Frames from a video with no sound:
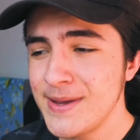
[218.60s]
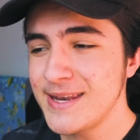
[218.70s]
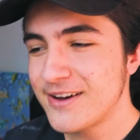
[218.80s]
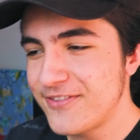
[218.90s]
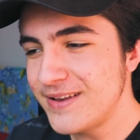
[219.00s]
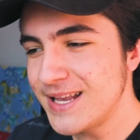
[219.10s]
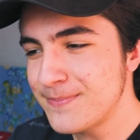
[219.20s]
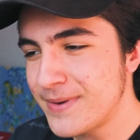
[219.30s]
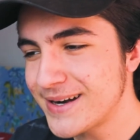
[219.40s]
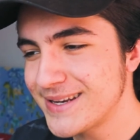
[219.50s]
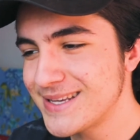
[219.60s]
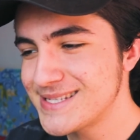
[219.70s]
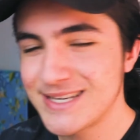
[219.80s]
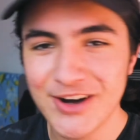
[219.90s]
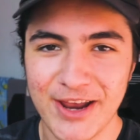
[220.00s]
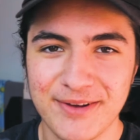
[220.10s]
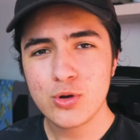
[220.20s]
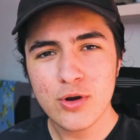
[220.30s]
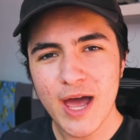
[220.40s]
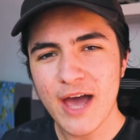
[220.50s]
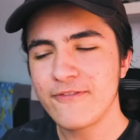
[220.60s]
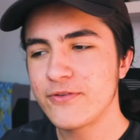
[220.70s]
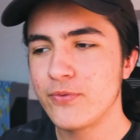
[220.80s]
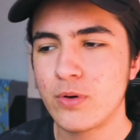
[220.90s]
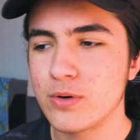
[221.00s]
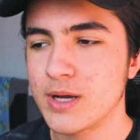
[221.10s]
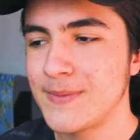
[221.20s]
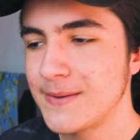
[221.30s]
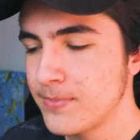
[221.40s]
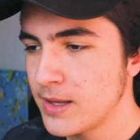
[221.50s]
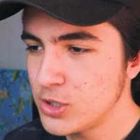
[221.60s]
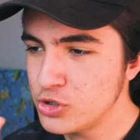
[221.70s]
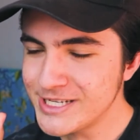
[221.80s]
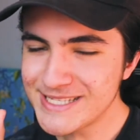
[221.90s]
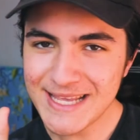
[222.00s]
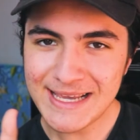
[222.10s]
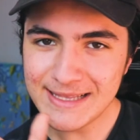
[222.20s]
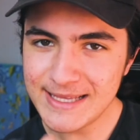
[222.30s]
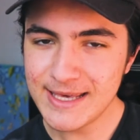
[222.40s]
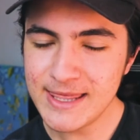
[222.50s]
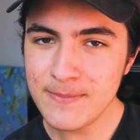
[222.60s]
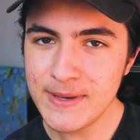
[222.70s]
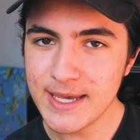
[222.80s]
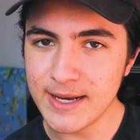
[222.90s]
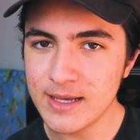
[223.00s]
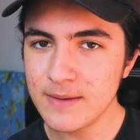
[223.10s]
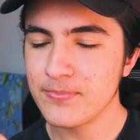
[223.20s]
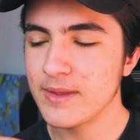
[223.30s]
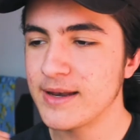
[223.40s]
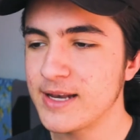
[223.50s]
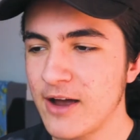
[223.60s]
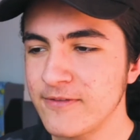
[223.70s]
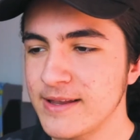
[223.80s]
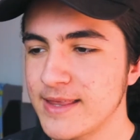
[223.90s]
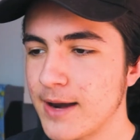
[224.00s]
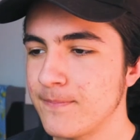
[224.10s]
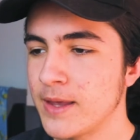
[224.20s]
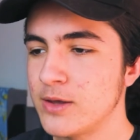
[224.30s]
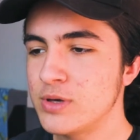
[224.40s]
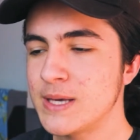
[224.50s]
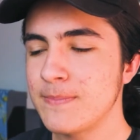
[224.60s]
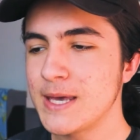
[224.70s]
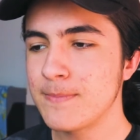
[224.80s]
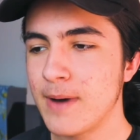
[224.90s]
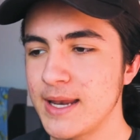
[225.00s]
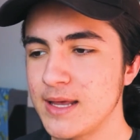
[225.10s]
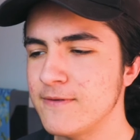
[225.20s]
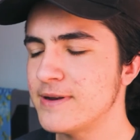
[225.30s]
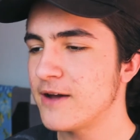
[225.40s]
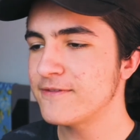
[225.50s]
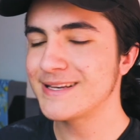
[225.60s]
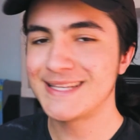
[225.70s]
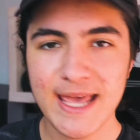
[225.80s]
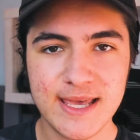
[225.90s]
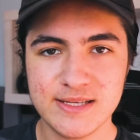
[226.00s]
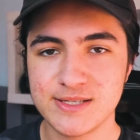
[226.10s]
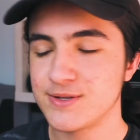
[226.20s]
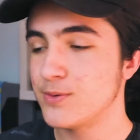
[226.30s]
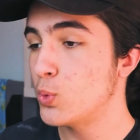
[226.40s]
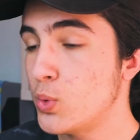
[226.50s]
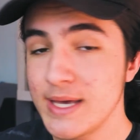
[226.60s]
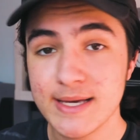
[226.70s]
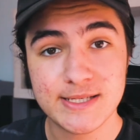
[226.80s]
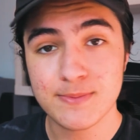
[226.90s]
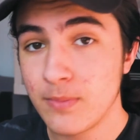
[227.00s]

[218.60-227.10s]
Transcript: mean, affiliate marketing is great. You don't have to work. I mean, you just take a link in the beginning, and after that, you can make money even after days, weeks,